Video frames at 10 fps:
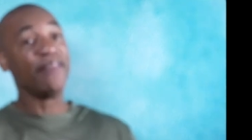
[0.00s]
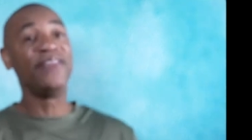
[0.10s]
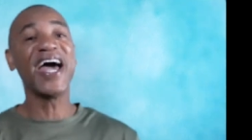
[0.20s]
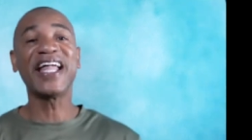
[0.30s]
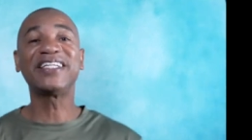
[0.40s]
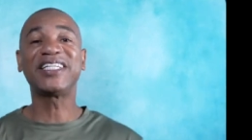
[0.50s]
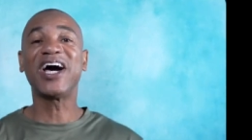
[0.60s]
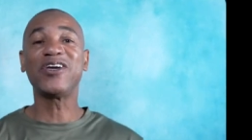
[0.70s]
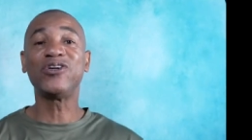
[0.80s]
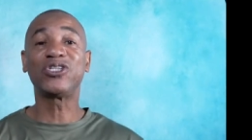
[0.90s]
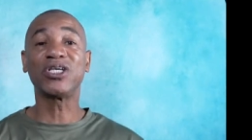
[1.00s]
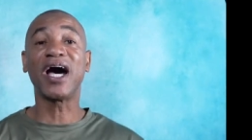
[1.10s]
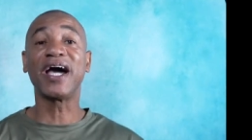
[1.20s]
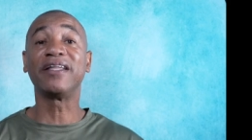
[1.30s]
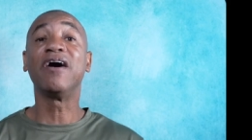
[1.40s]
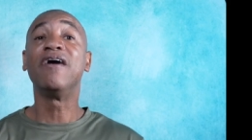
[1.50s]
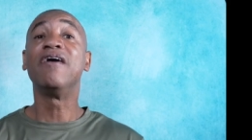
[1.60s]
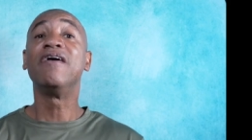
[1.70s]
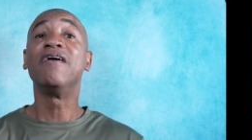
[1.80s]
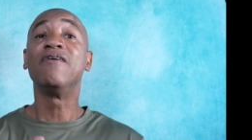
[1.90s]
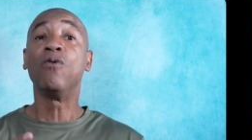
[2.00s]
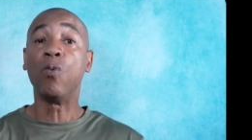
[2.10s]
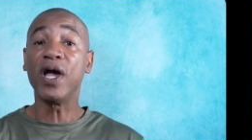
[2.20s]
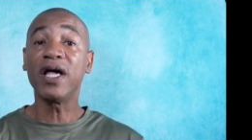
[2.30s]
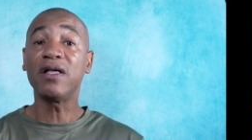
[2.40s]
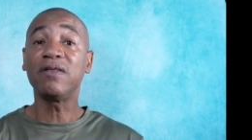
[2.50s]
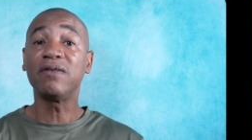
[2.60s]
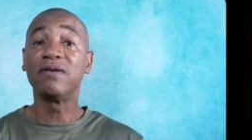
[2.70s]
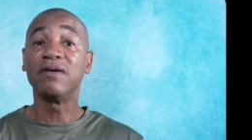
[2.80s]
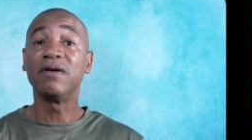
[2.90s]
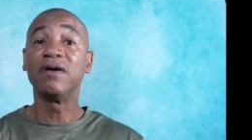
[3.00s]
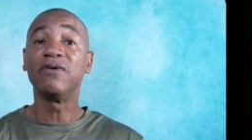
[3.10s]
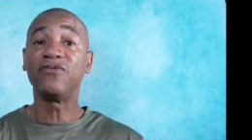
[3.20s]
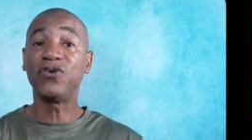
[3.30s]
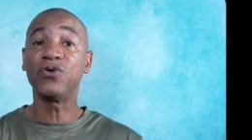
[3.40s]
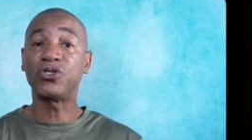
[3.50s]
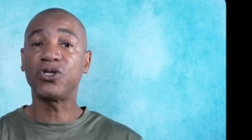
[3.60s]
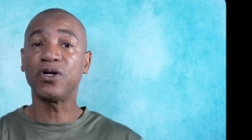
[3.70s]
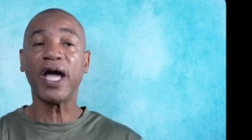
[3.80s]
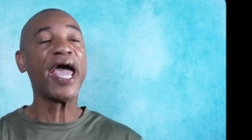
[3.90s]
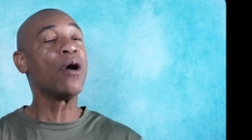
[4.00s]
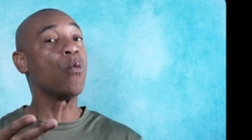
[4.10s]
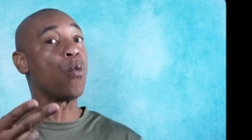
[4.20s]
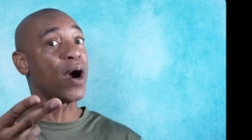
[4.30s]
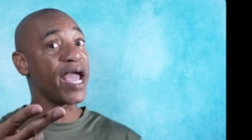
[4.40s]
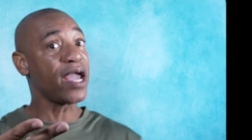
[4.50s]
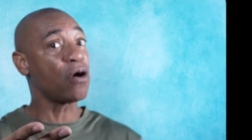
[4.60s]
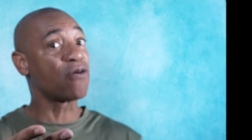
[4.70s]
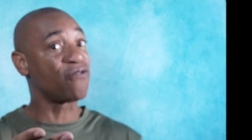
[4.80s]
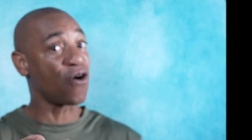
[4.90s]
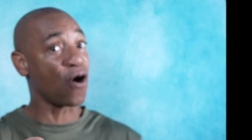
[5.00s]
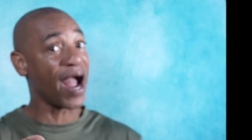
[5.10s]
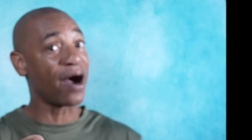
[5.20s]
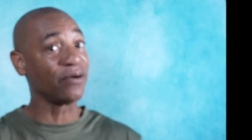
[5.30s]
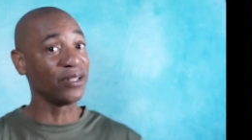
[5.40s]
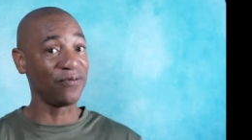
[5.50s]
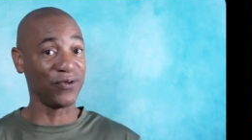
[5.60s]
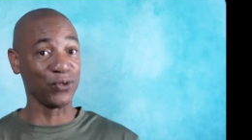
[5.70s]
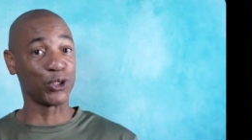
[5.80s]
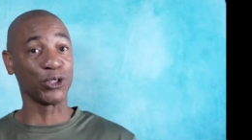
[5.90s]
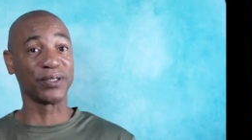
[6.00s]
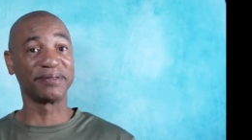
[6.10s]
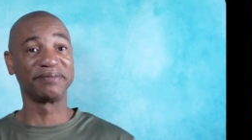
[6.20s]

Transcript: That is how you sign will, future, and way or far out in the future.